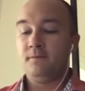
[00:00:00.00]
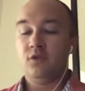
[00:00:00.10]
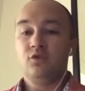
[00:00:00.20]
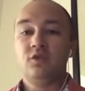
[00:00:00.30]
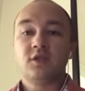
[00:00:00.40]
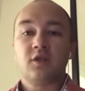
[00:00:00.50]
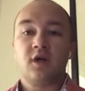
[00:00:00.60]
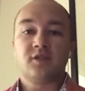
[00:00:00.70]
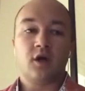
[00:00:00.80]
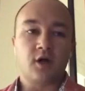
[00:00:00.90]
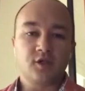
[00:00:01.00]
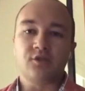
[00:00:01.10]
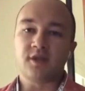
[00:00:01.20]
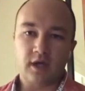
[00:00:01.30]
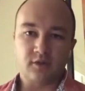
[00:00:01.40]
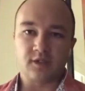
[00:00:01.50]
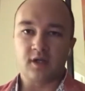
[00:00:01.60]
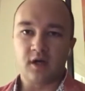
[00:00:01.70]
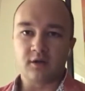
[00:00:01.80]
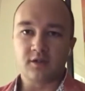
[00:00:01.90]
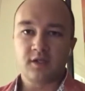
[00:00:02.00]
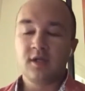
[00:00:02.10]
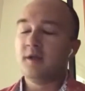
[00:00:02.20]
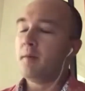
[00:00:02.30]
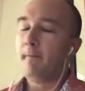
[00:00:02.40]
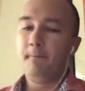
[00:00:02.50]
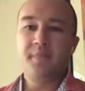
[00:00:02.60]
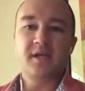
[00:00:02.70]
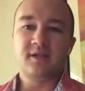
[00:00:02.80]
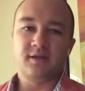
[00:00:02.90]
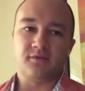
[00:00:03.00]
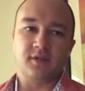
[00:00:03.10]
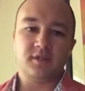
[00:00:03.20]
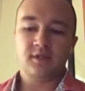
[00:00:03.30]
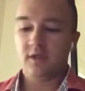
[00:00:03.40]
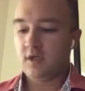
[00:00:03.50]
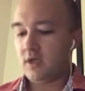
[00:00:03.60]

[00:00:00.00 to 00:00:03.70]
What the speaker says: You just lost $100,000. Big difference.